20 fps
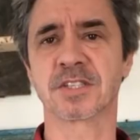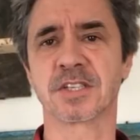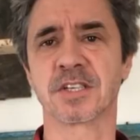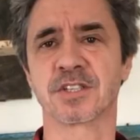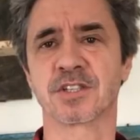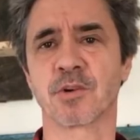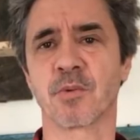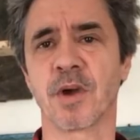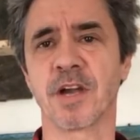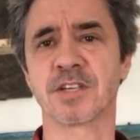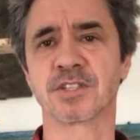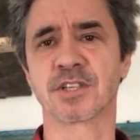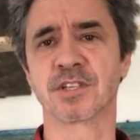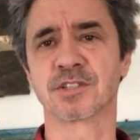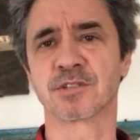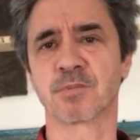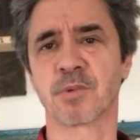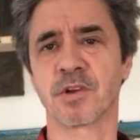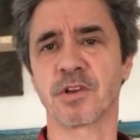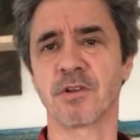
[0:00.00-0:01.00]
these
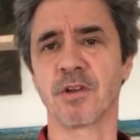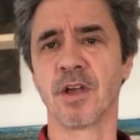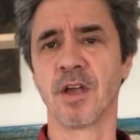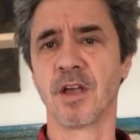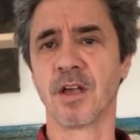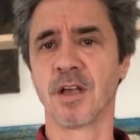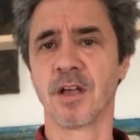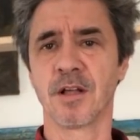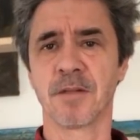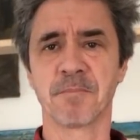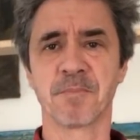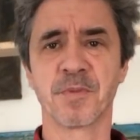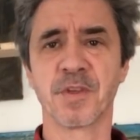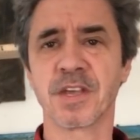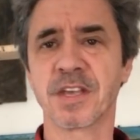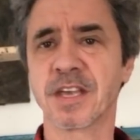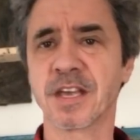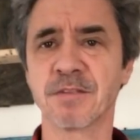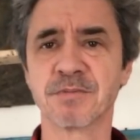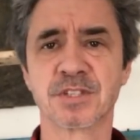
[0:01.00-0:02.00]
situations where you
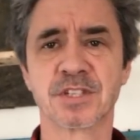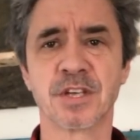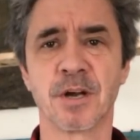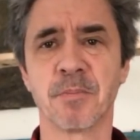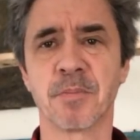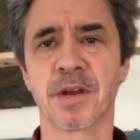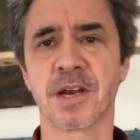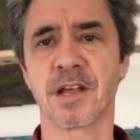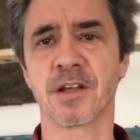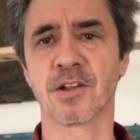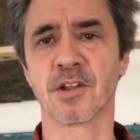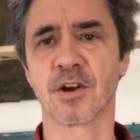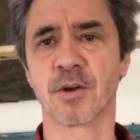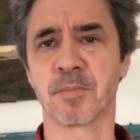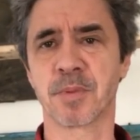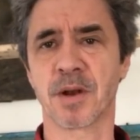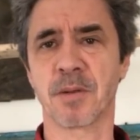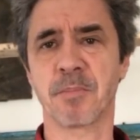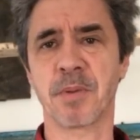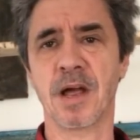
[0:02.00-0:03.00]
give somebody a
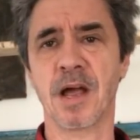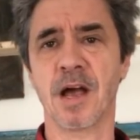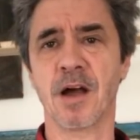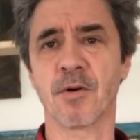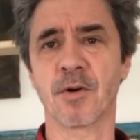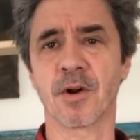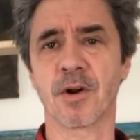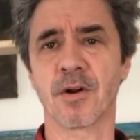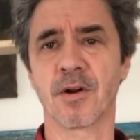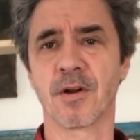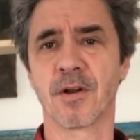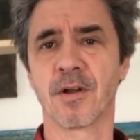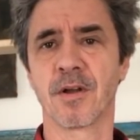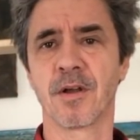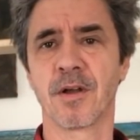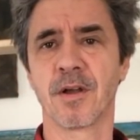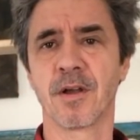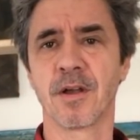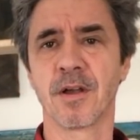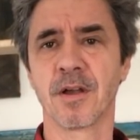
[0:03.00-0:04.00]
little bit of power.
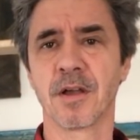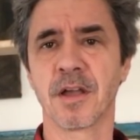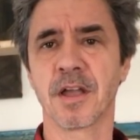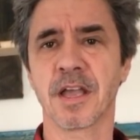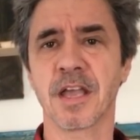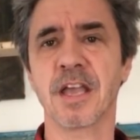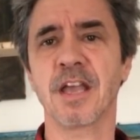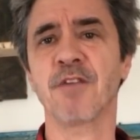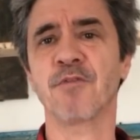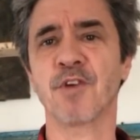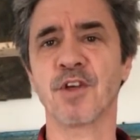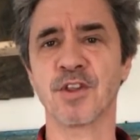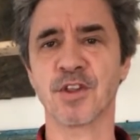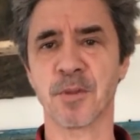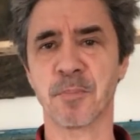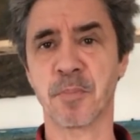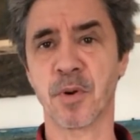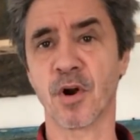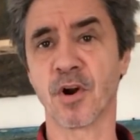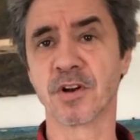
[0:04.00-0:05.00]
Even
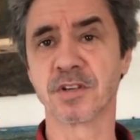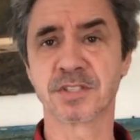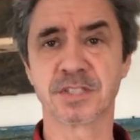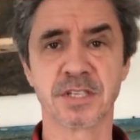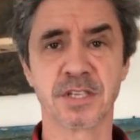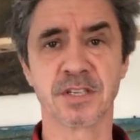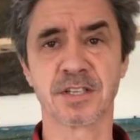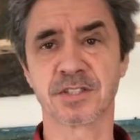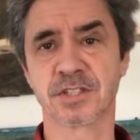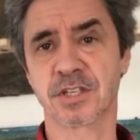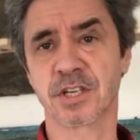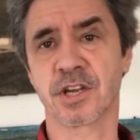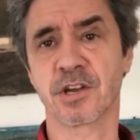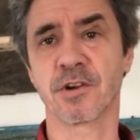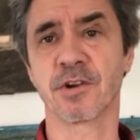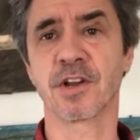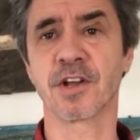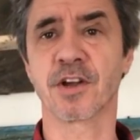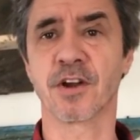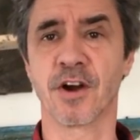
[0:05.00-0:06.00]
the person, the
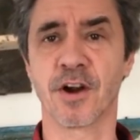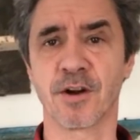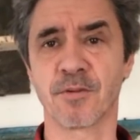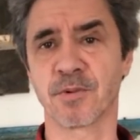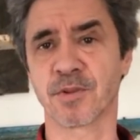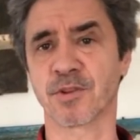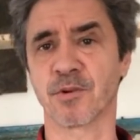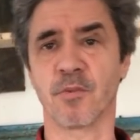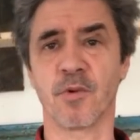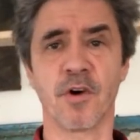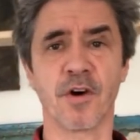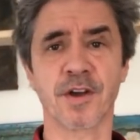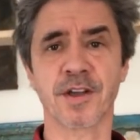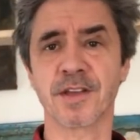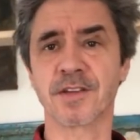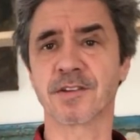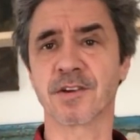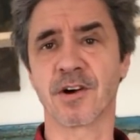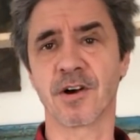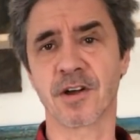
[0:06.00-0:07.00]
security guard with the
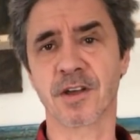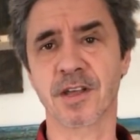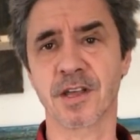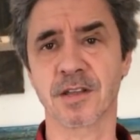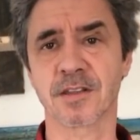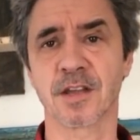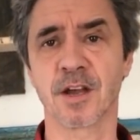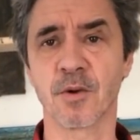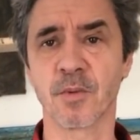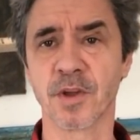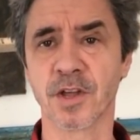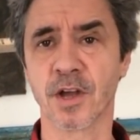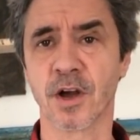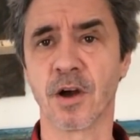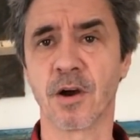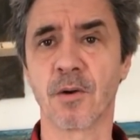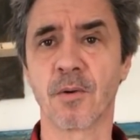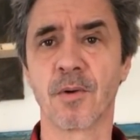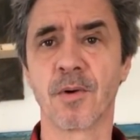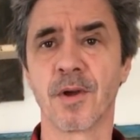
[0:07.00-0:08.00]
walkie-talkie, there we
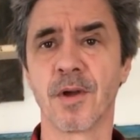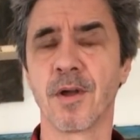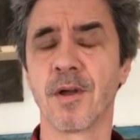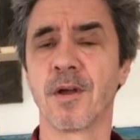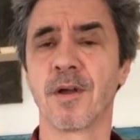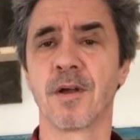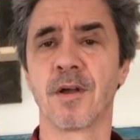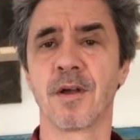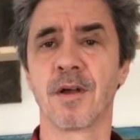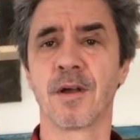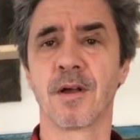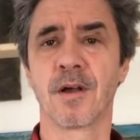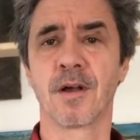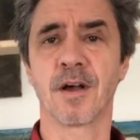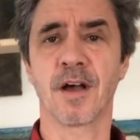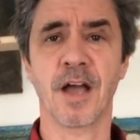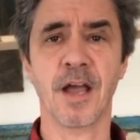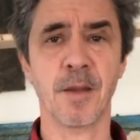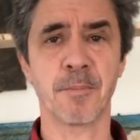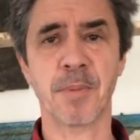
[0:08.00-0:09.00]
go.
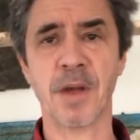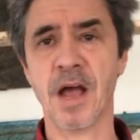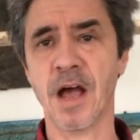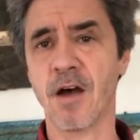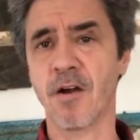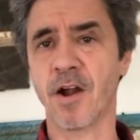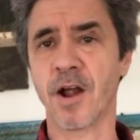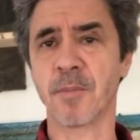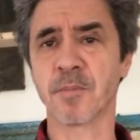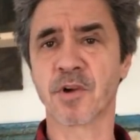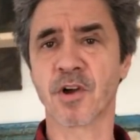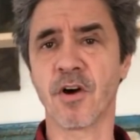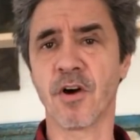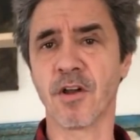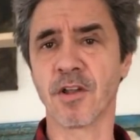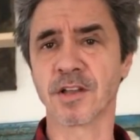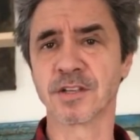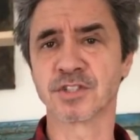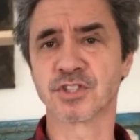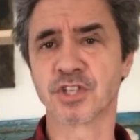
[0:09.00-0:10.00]
I have power, I'm
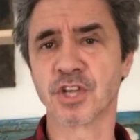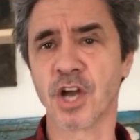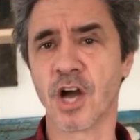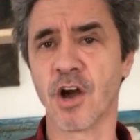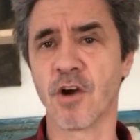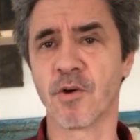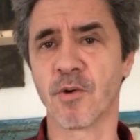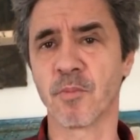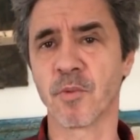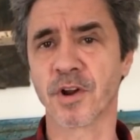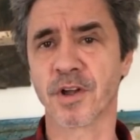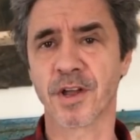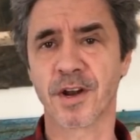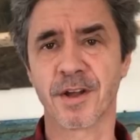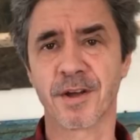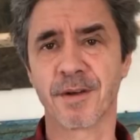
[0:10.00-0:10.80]
calling Joe, and